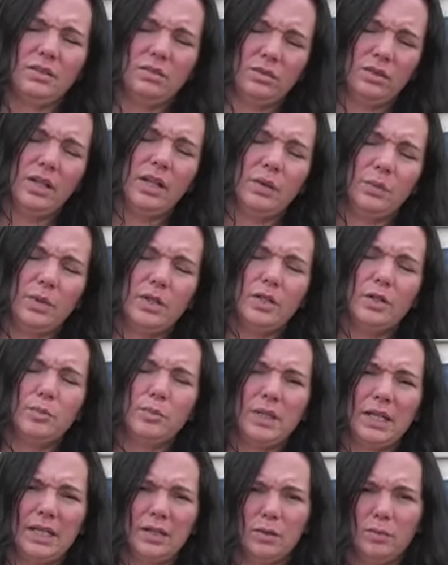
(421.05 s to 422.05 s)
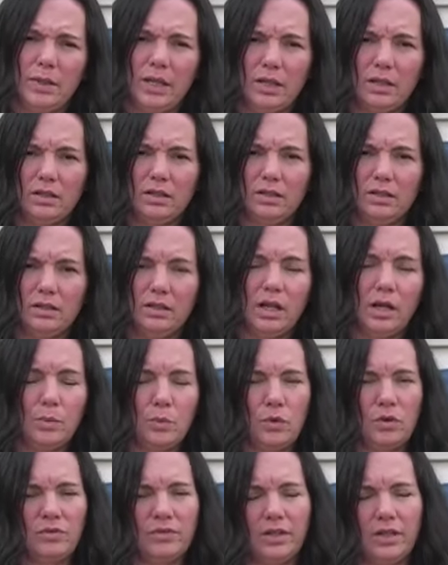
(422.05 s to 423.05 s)
yeah, we do plan to make a lot
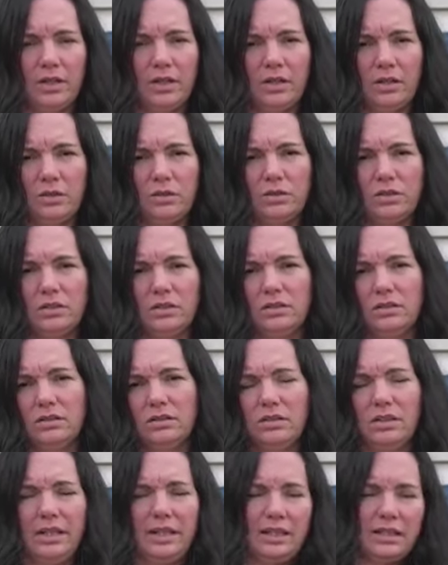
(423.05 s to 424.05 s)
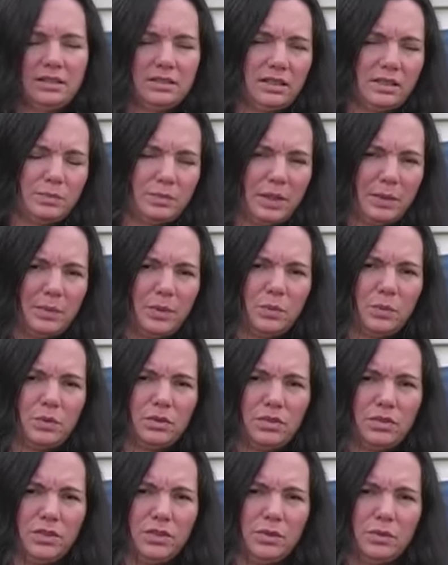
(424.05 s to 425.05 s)
more videos, and like I said, maybe
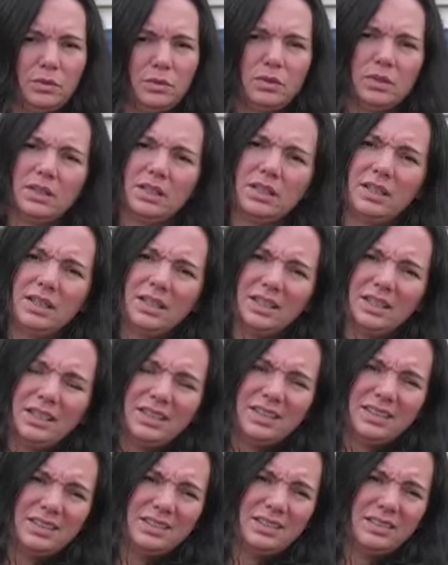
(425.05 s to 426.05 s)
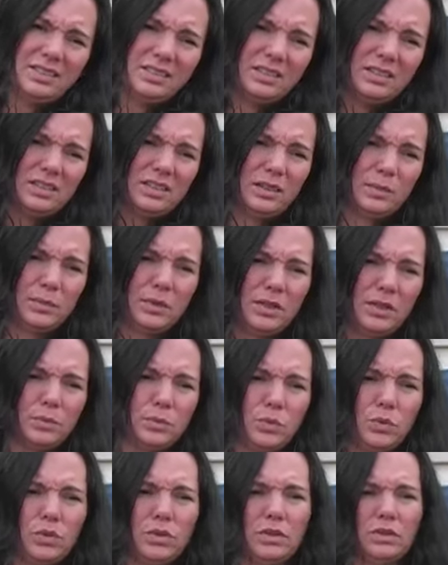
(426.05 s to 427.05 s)
we'll do some of the
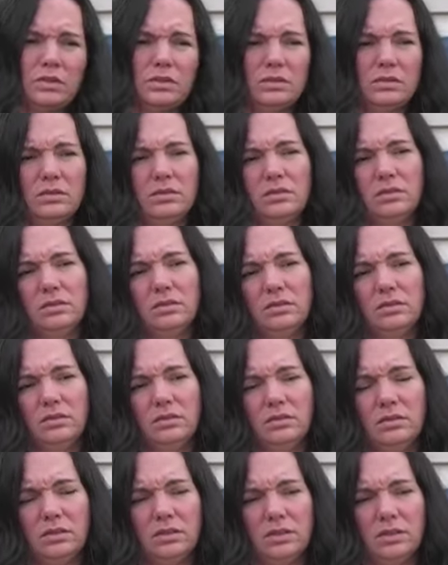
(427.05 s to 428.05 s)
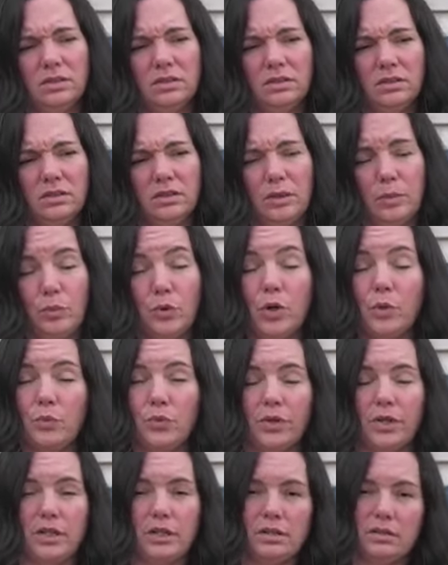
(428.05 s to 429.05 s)
more
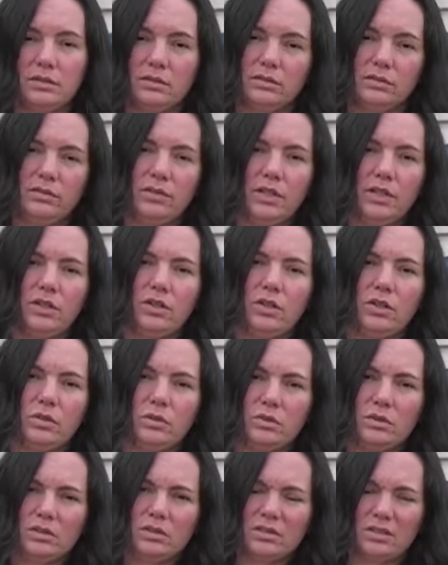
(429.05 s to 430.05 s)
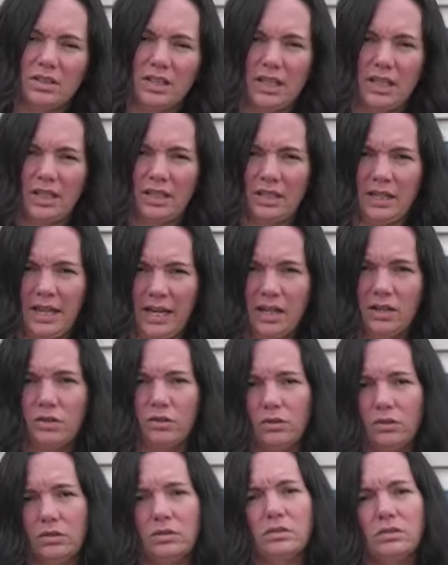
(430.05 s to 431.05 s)
appropriate venues that can
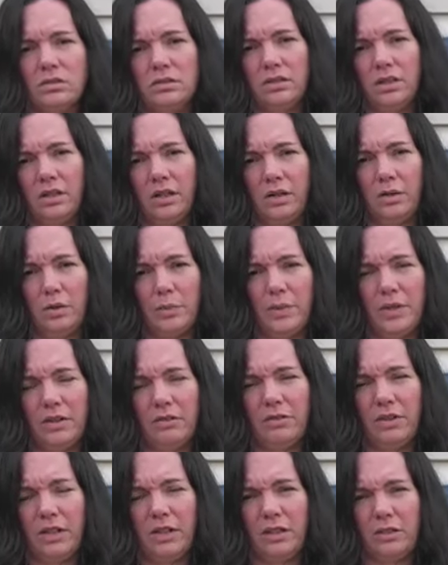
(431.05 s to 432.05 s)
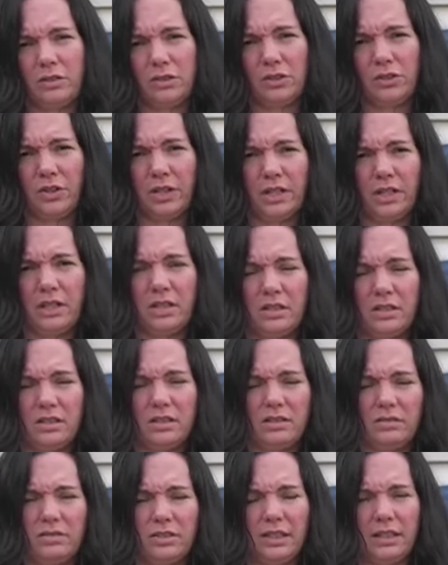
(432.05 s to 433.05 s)
handle, you know, a big video screen and
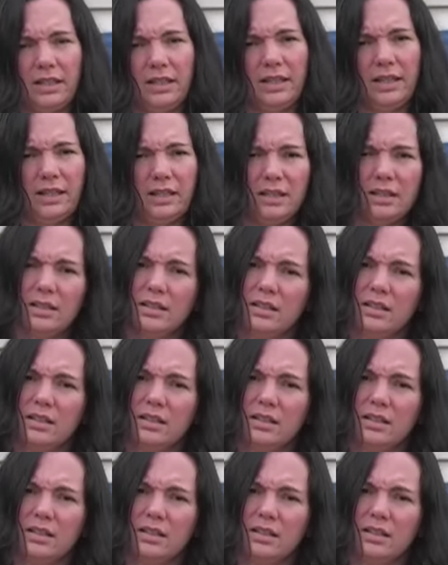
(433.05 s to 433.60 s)
stuff like that.